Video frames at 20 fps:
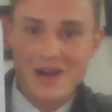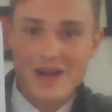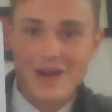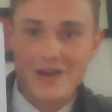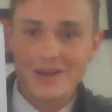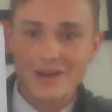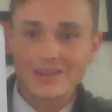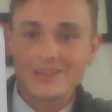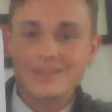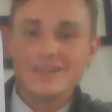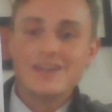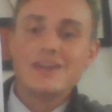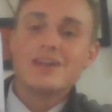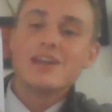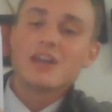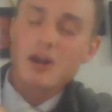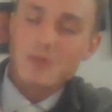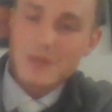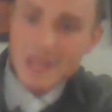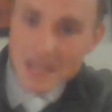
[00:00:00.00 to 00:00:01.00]
ion
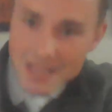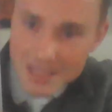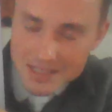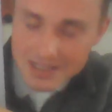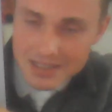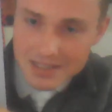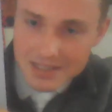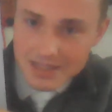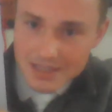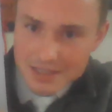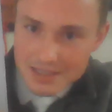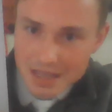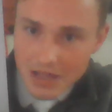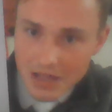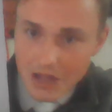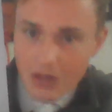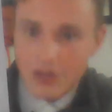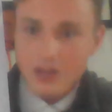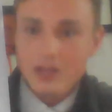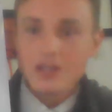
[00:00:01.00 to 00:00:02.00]
coming into the
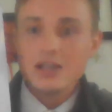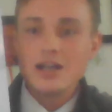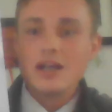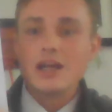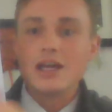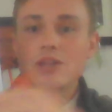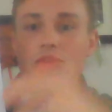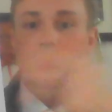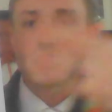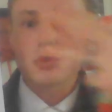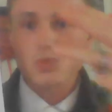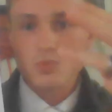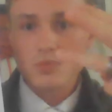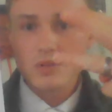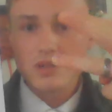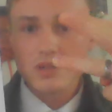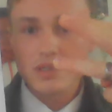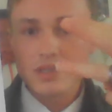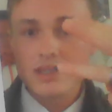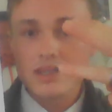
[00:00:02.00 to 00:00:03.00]
cell and
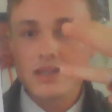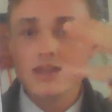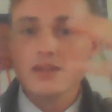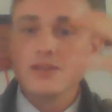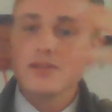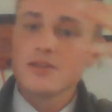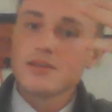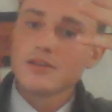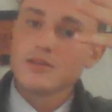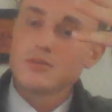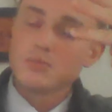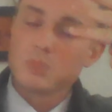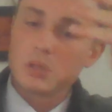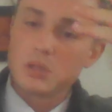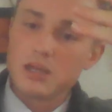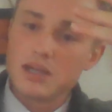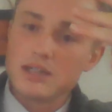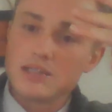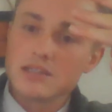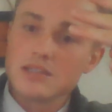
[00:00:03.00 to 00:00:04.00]
3
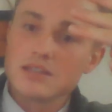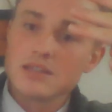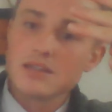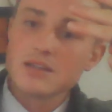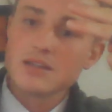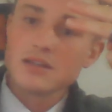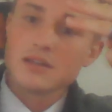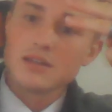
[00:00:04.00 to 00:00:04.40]
plus